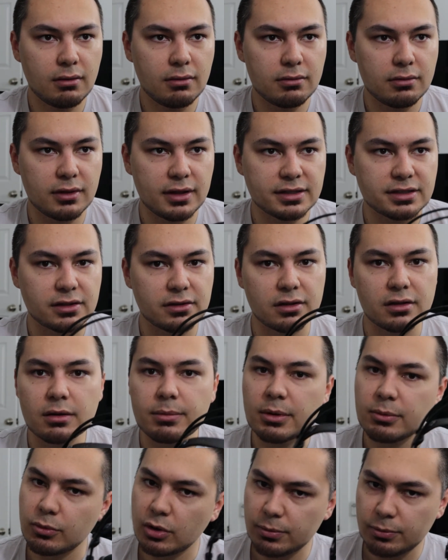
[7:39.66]
these a little
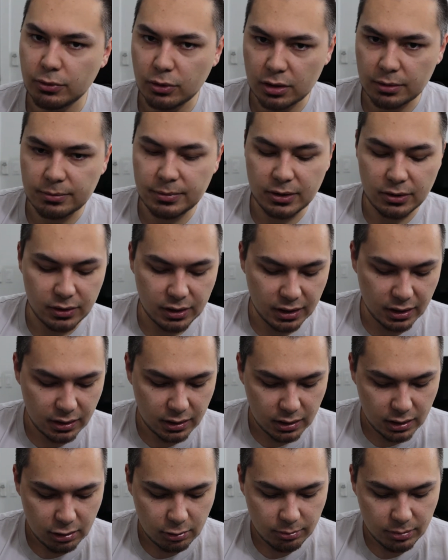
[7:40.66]
bit more portability,
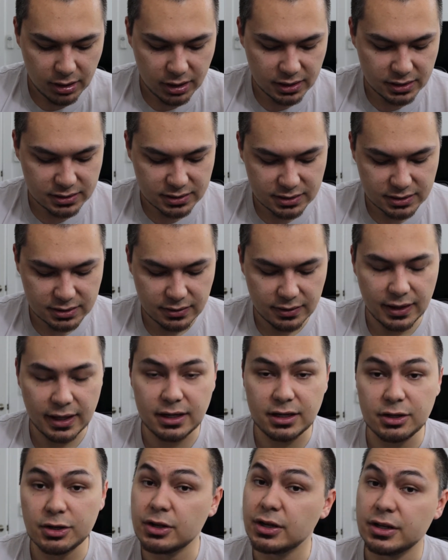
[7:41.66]
because
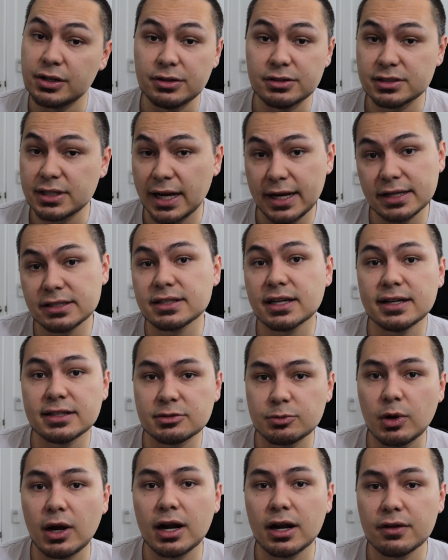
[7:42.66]
then you could use any
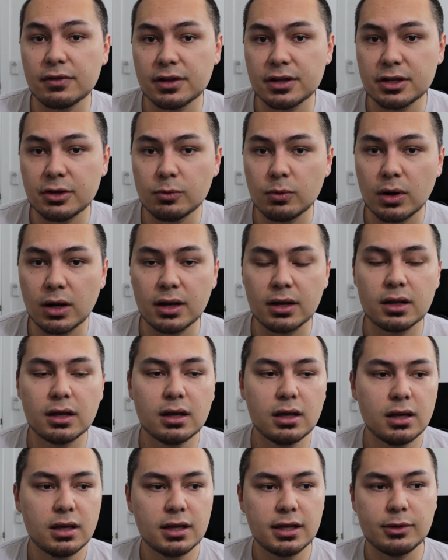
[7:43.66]
size wire that you want.
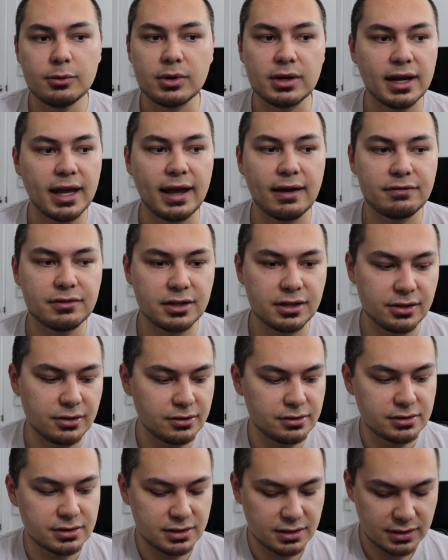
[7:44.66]
You wouldn't have to
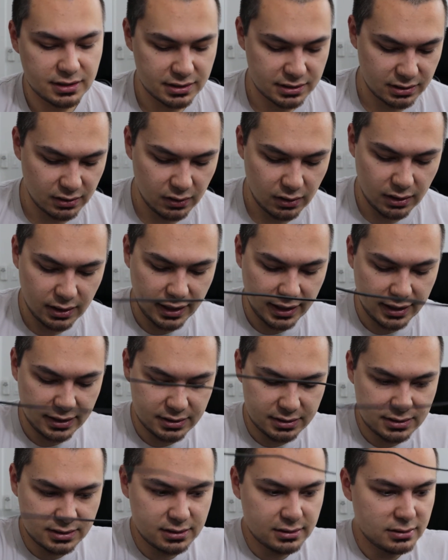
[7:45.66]
use this long
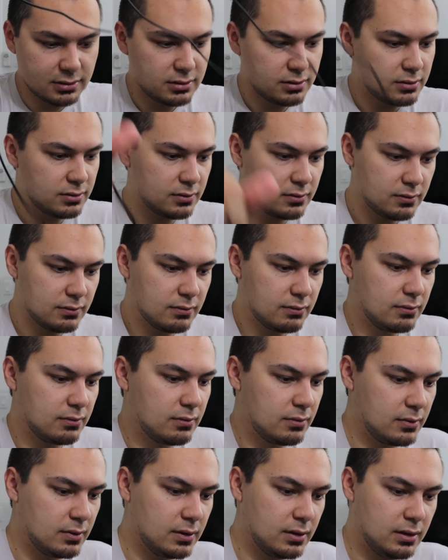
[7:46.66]
ass
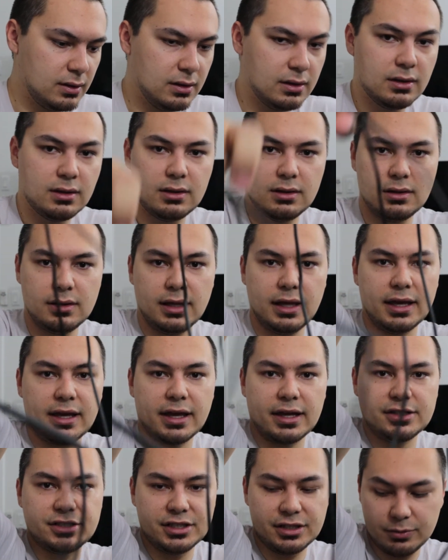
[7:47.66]

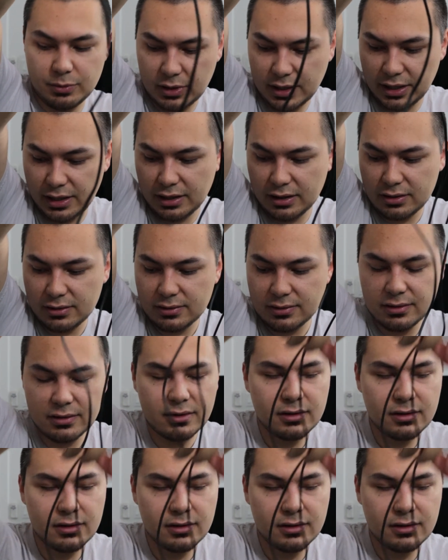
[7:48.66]
AKG wire.